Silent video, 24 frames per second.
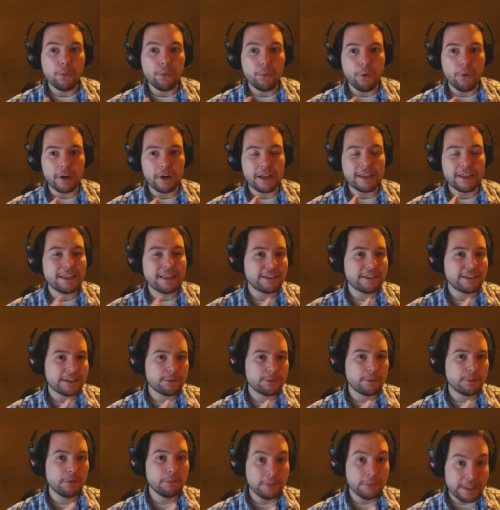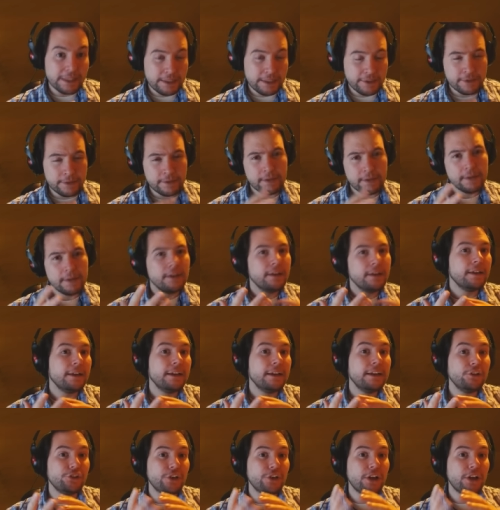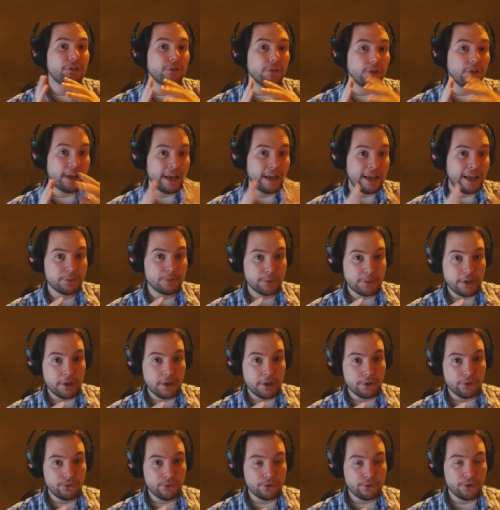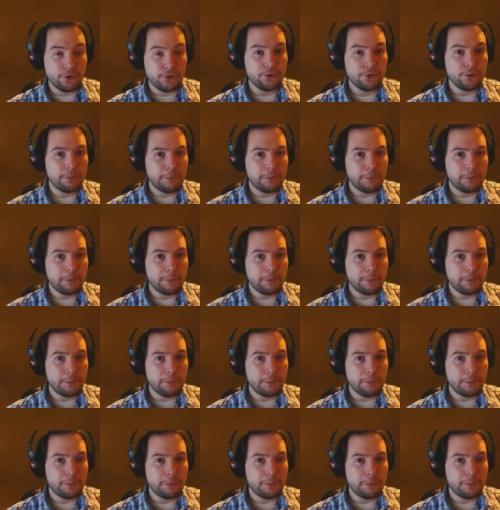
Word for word: what I think this will mean in general as we go through,